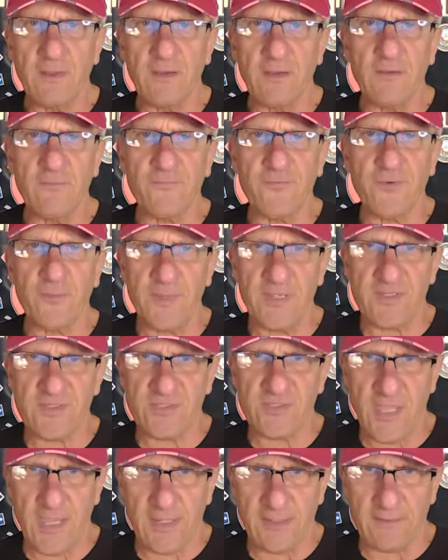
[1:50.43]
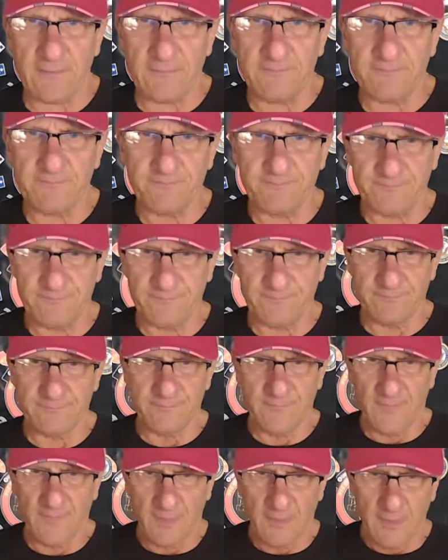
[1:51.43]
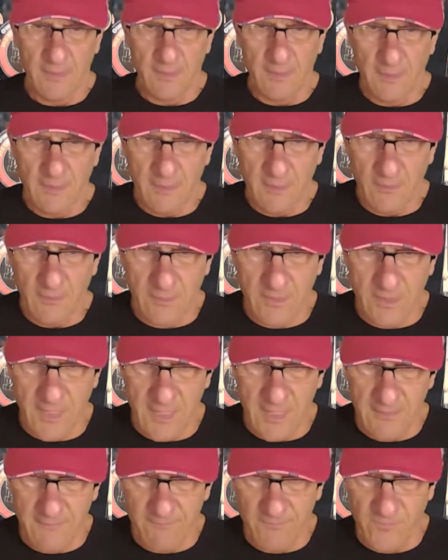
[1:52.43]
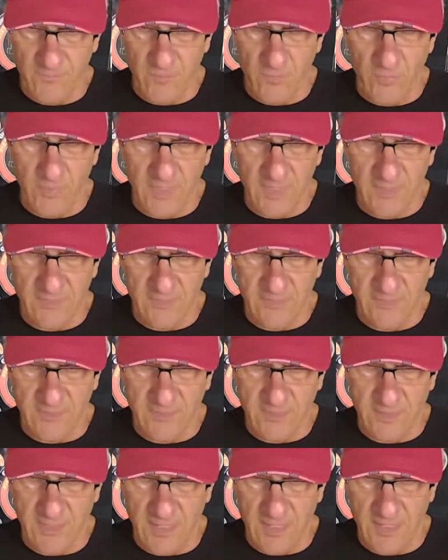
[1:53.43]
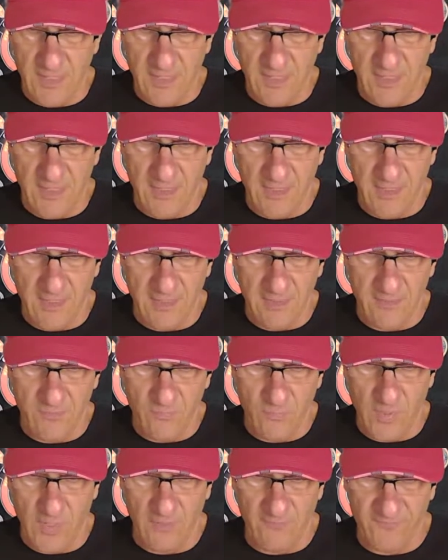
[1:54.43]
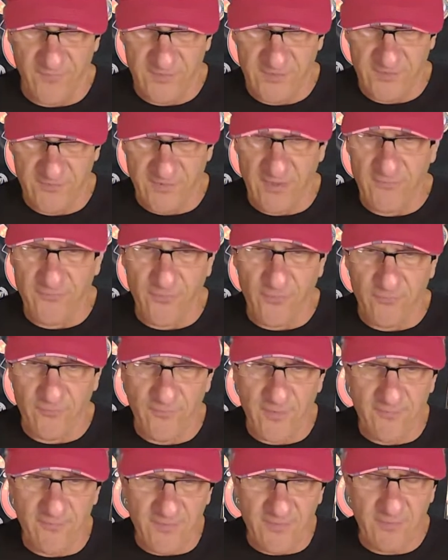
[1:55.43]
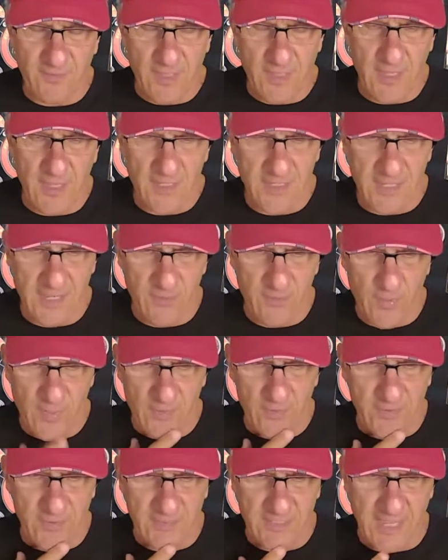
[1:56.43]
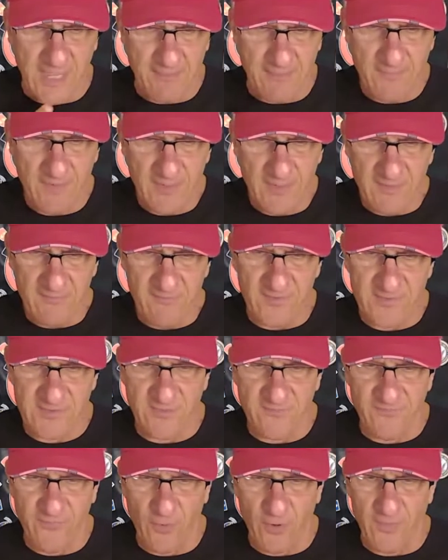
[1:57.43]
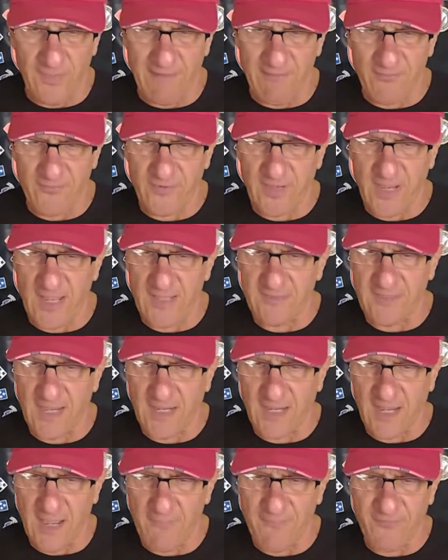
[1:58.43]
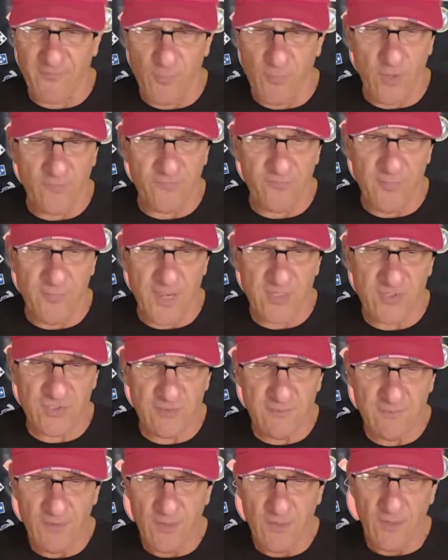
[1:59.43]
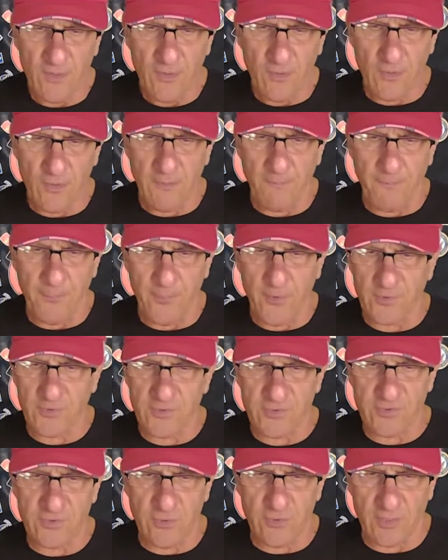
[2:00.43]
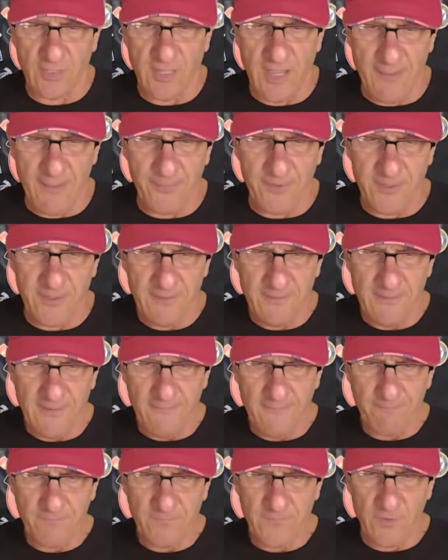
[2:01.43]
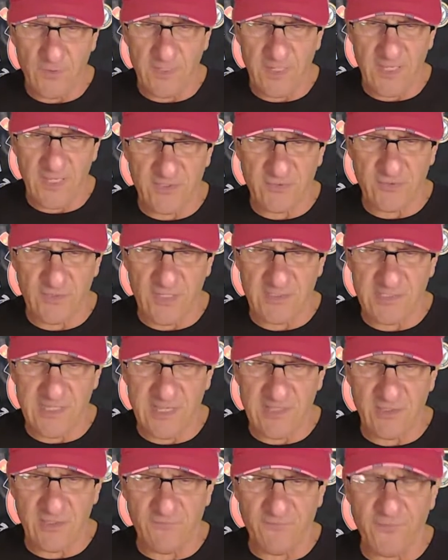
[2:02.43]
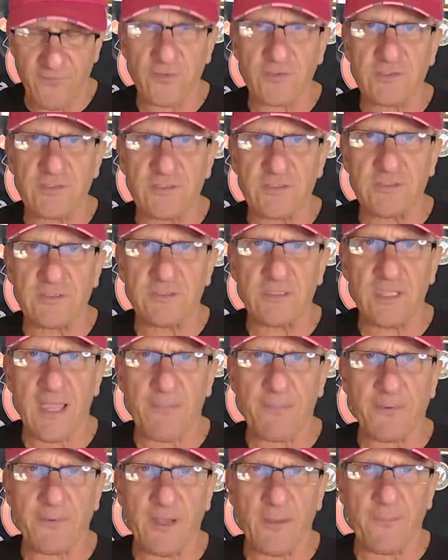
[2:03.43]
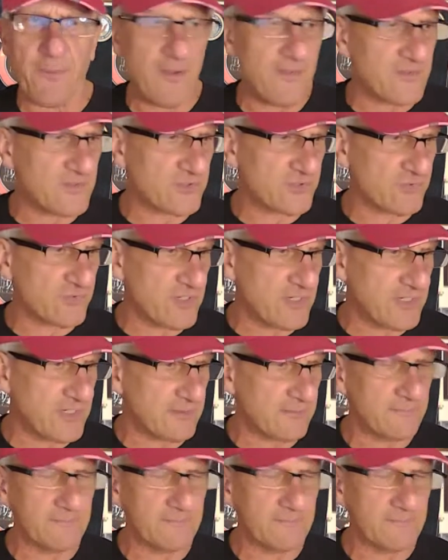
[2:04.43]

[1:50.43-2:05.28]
from each state. Okay, we'll get to the, visit if you you want to look at that, visit fallenneverforgotten.com for more information or to purchase your copy. Okay, let's get to the first topic up on the screen.